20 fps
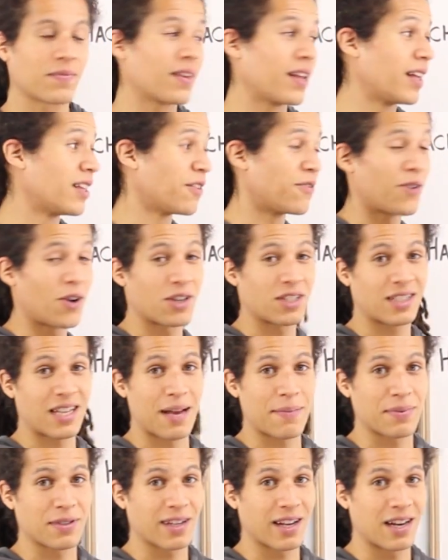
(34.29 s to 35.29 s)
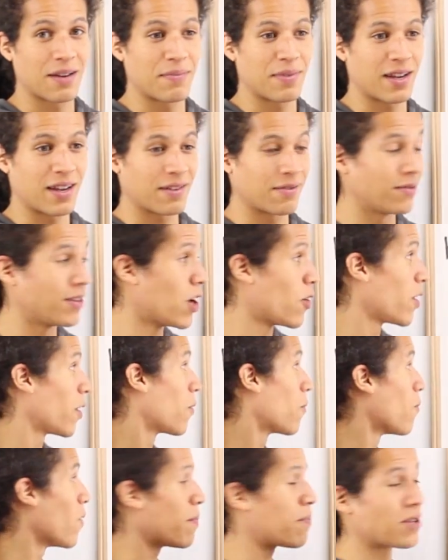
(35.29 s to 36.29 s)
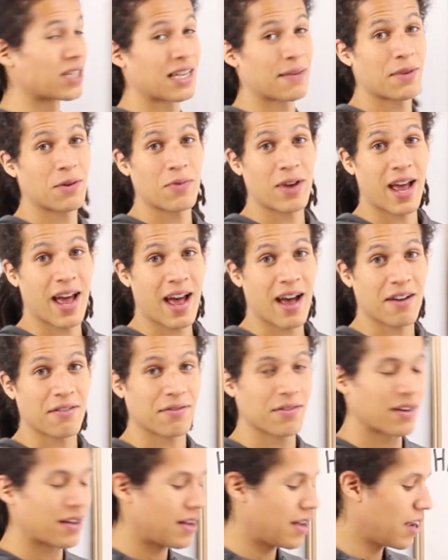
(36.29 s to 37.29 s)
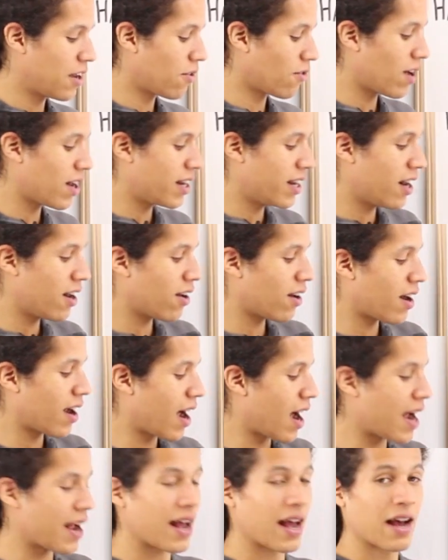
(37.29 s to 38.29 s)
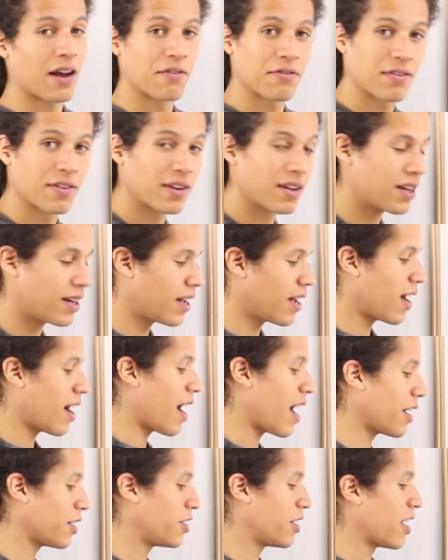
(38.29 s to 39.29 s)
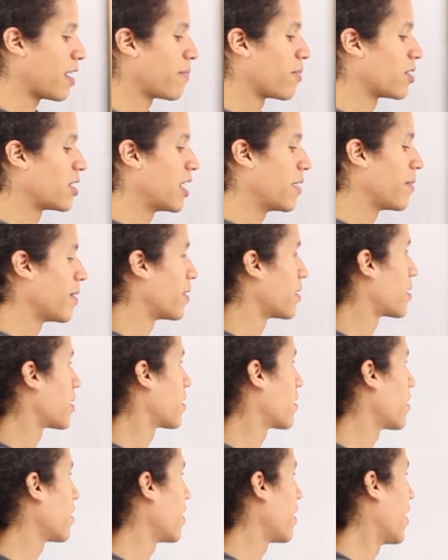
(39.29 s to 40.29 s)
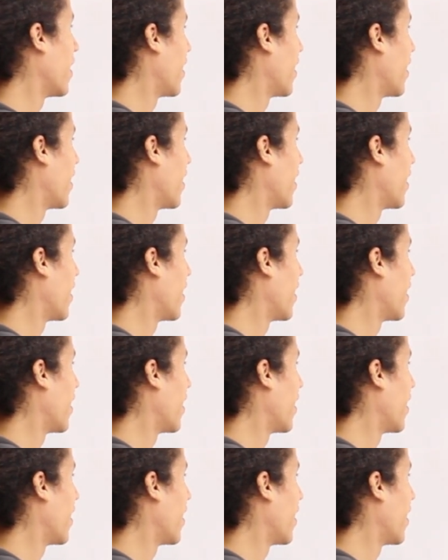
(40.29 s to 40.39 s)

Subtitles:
And the first step is going to be knowing what persimmon we have. Right here, I have Hachiya persimmons.